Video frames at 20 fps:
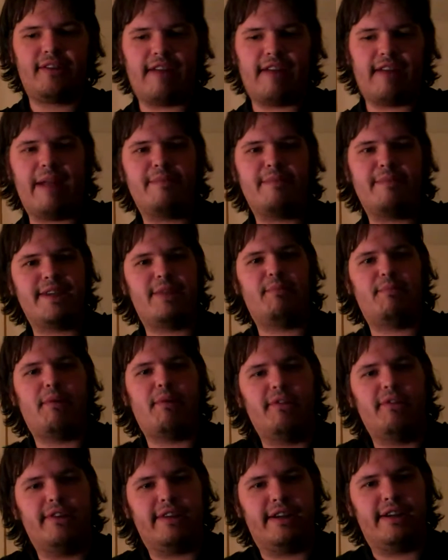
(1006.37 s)
Ramsay
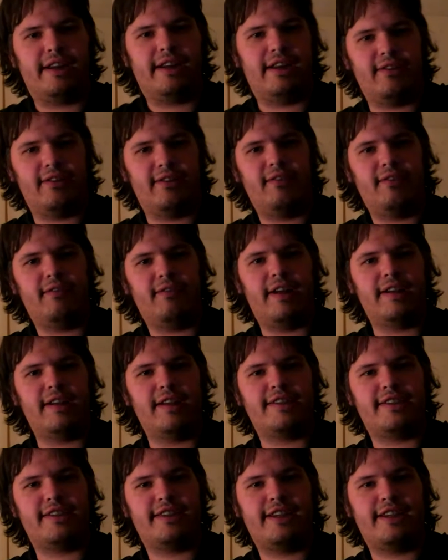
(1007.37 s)
Bolton
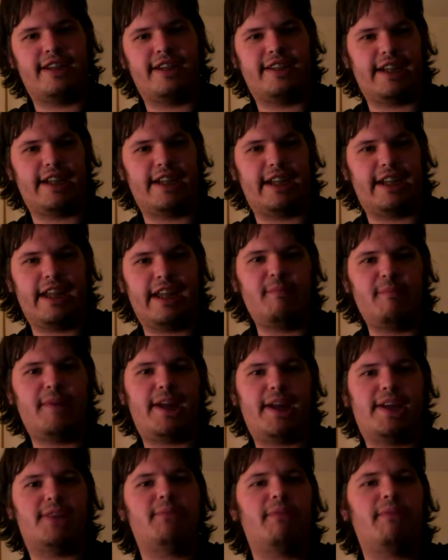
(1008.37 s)
he said,
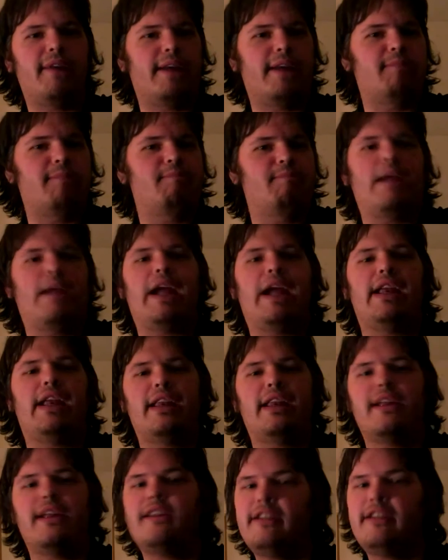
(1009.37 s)
give me 20
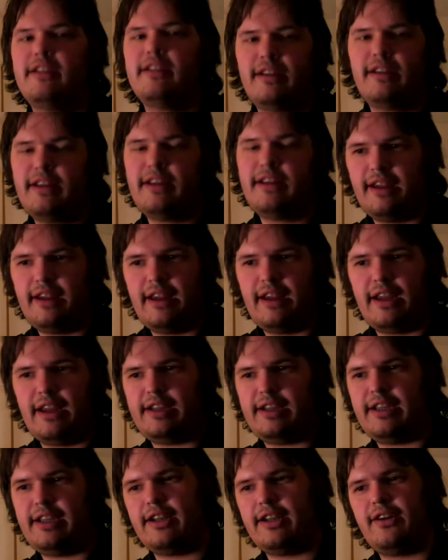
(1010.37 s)
men.
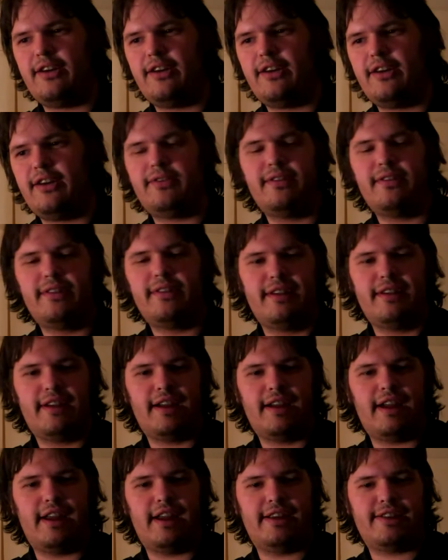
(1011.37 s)

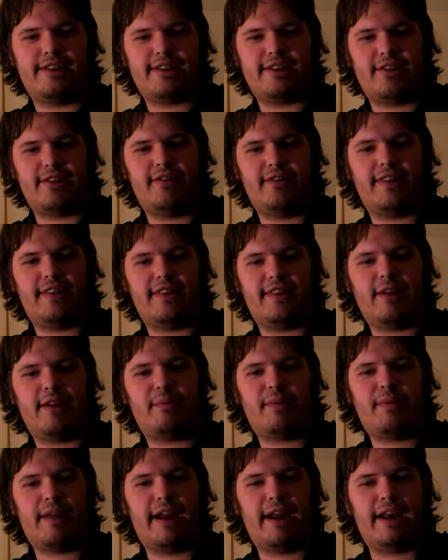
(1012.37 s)
And so
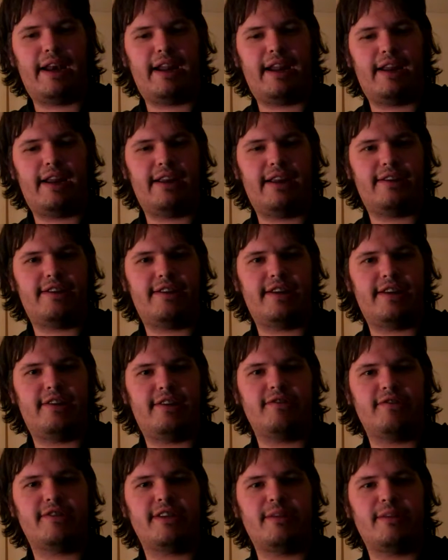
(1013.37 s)
they're planning to
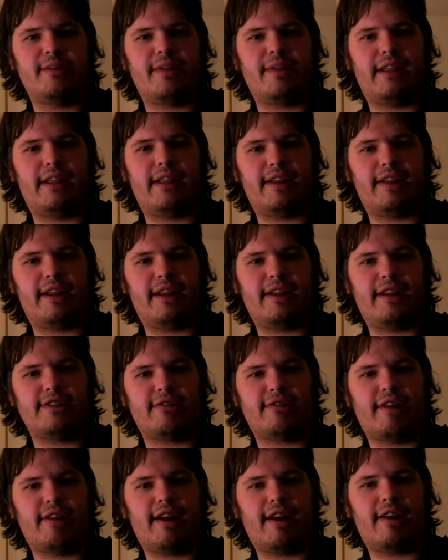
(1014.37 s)
do something like a
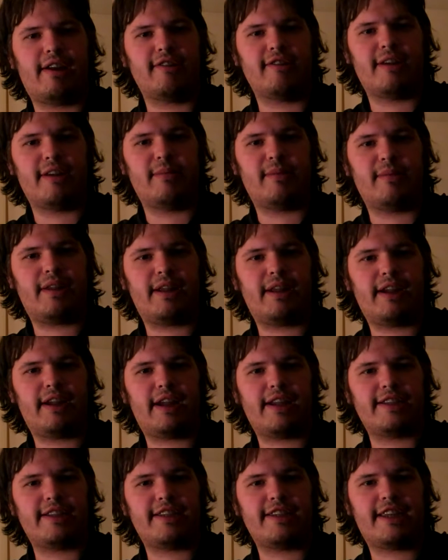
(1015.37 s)
strike or something
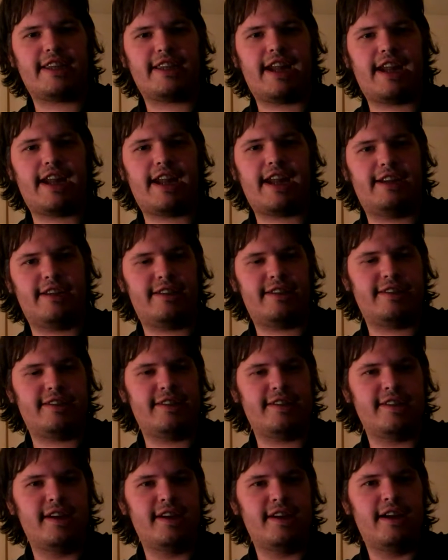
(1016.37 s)
against
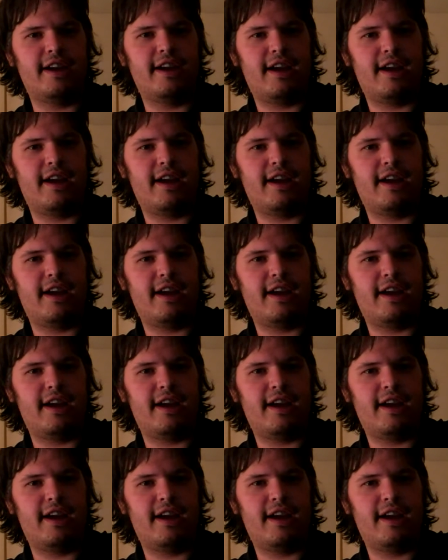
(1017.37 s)
Stannis.